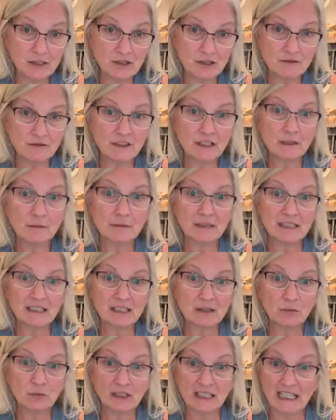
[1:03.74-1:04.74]
a bunch of them and
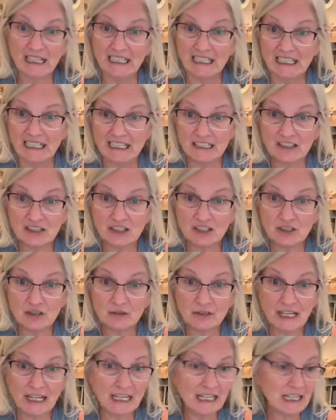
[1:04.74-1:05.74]
did what I needed to
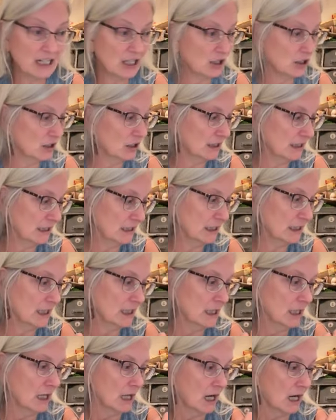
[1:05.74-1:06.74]
do. Hey, Carolyn.
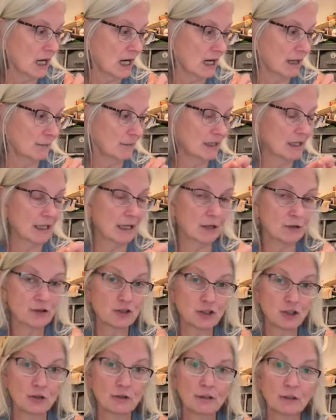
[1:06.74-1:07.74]
And I'll
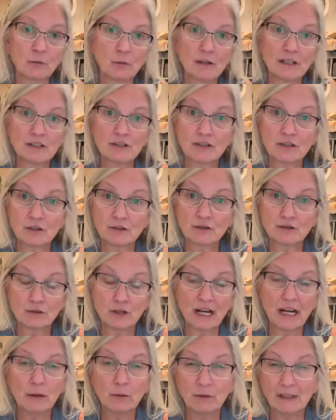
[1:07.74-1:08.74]
show you once they're
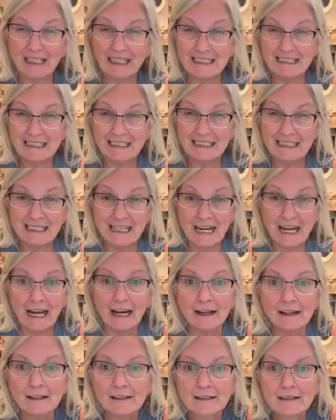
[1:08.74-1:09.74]
dry what I did
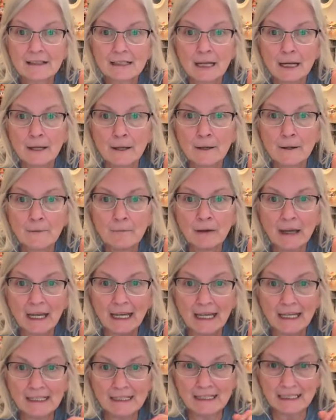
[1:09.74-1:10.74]
next.
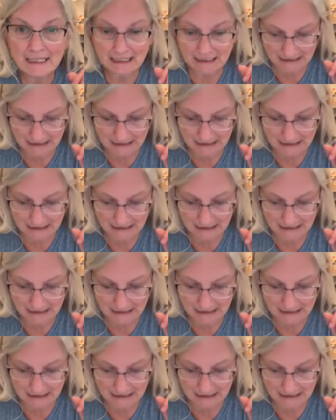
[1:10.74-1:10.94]
Hey,